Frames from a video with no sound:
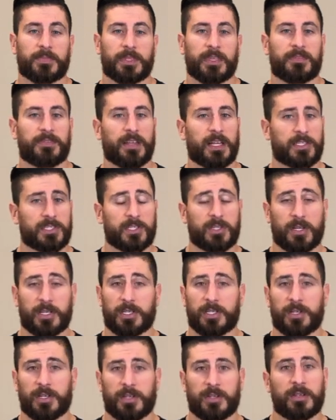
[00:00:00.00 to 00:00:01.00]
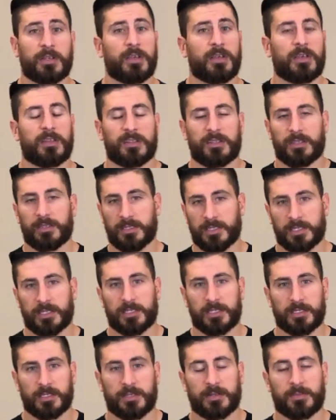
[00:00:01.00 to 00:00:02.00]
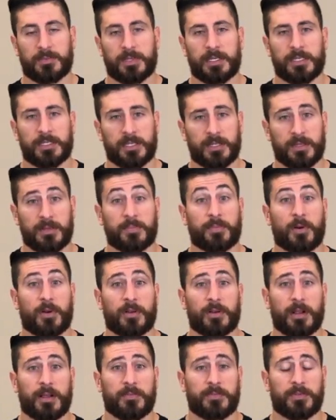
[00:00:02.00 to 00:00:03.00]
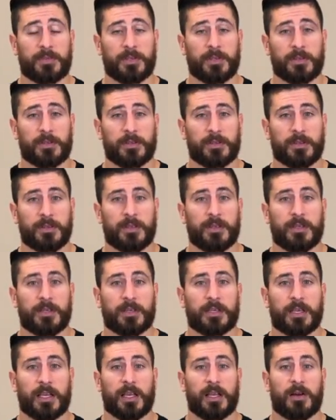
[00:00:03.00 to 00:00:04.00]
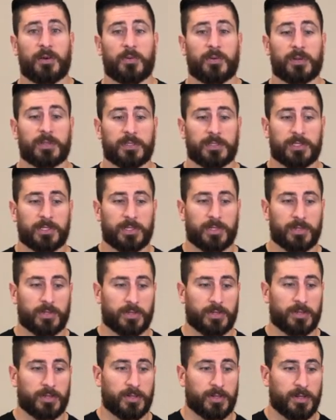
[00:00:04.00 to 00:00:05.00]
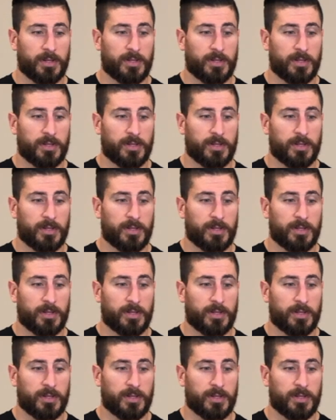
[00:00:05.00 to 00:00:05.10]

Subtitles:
If that's not you, then this isn't the program for you. Okay, I want to